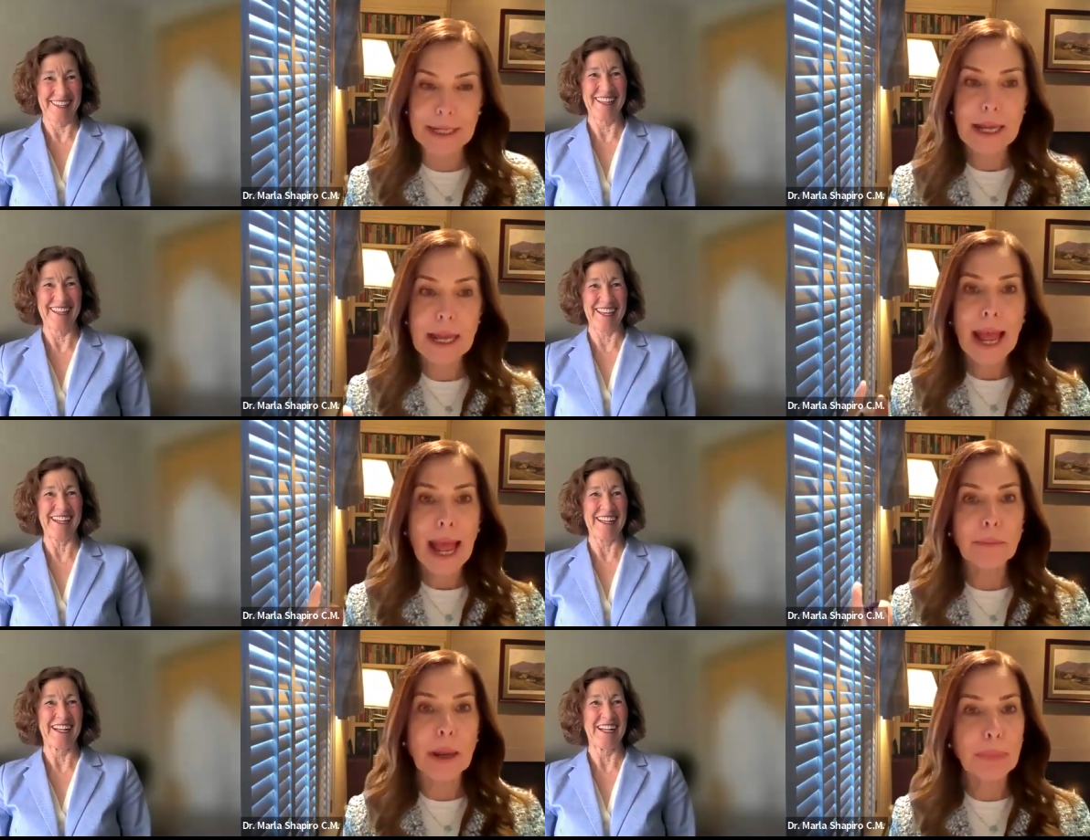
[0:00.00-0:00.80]
Speaker 1: it.
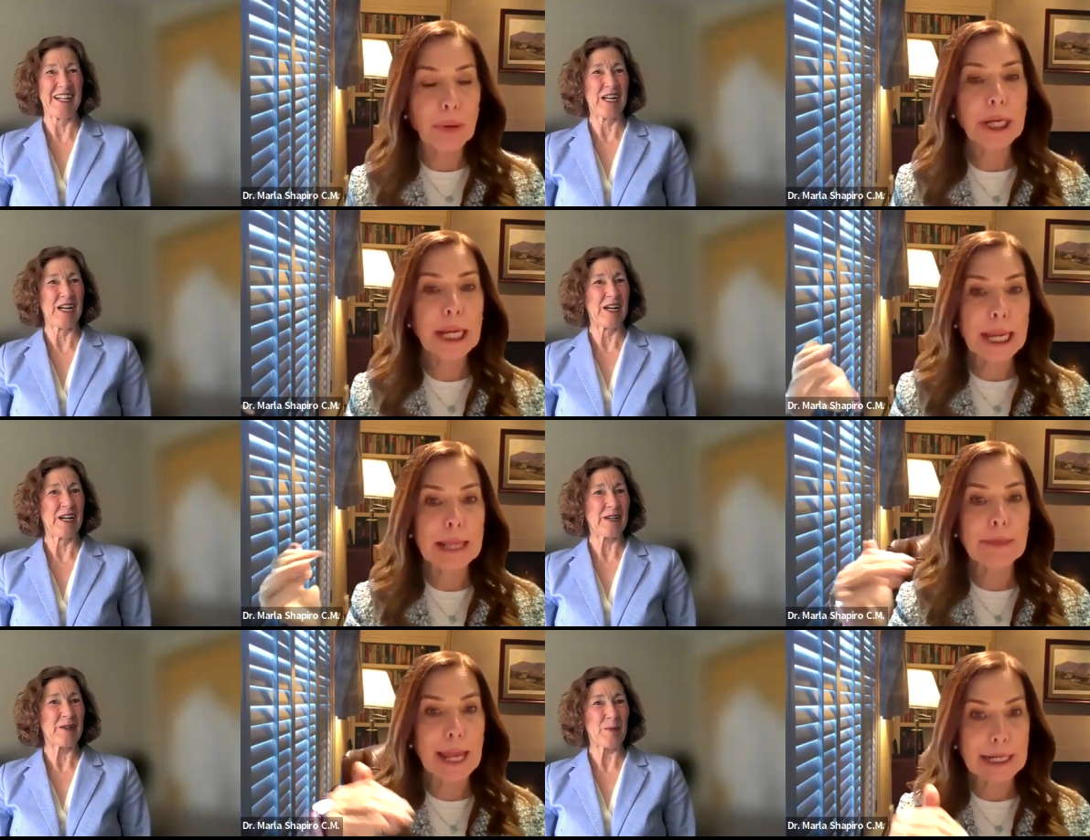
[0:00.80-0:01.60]
And by putting
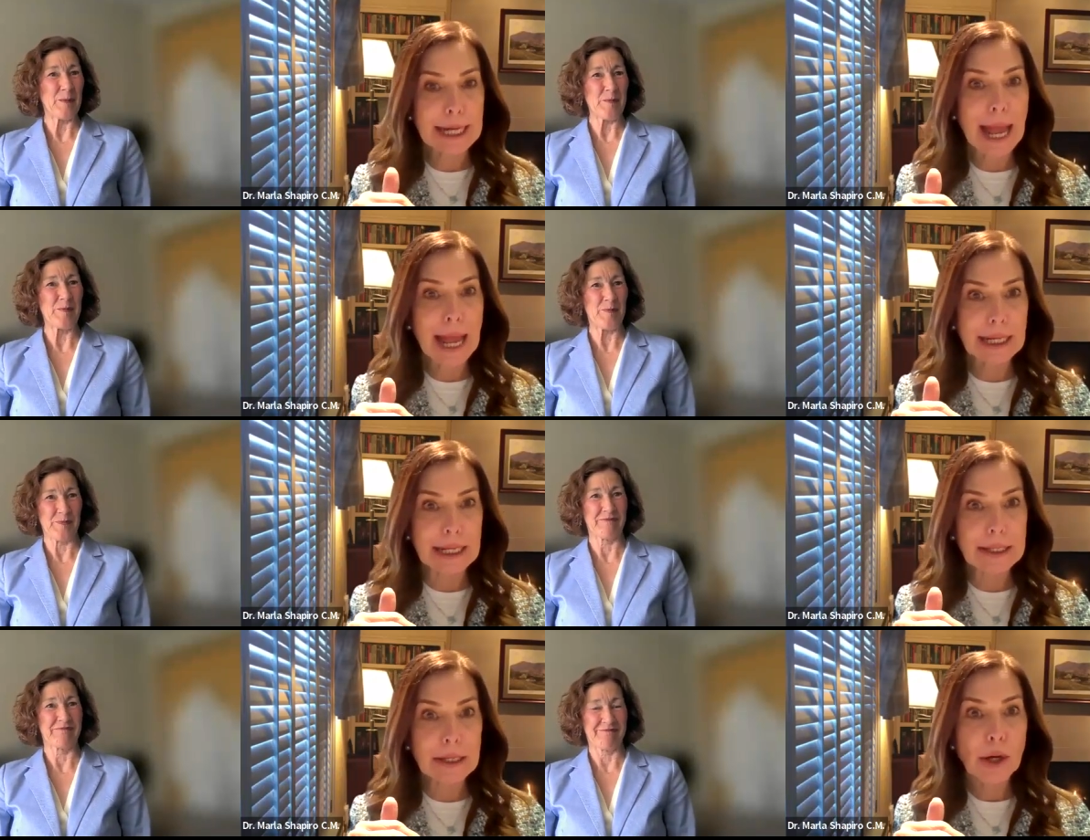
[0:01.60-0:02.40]
in the
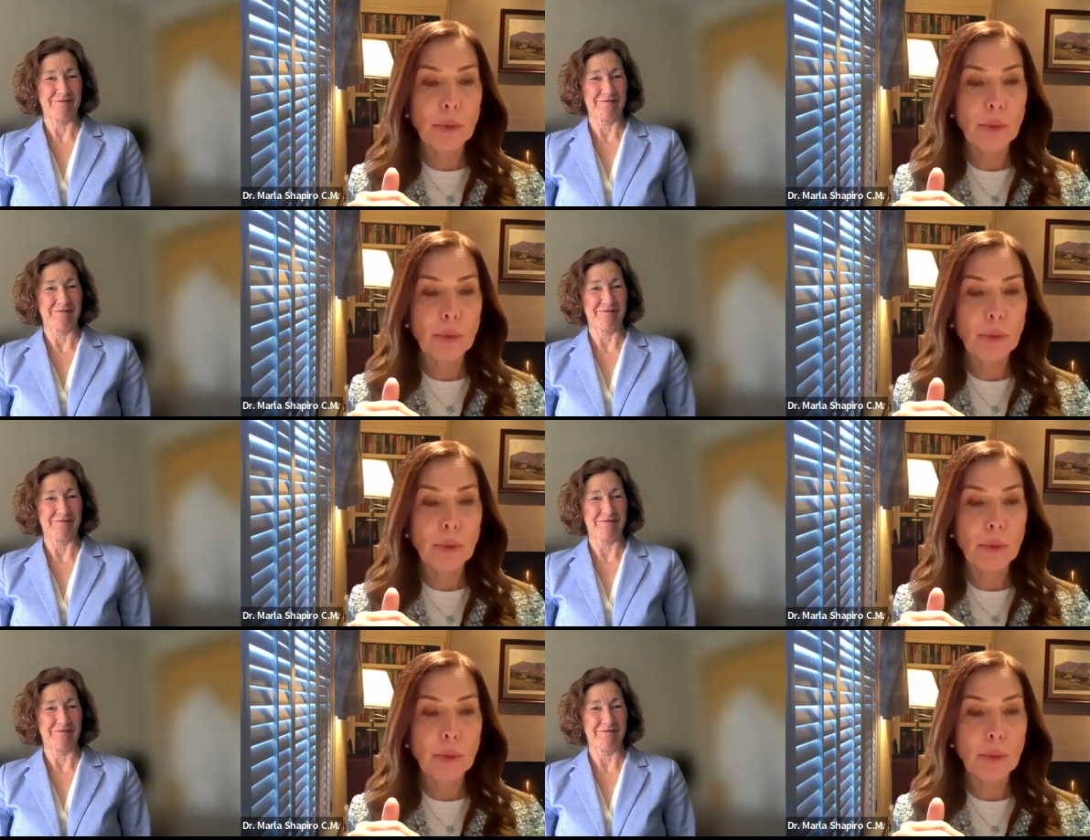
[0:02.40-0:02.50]
antagonist,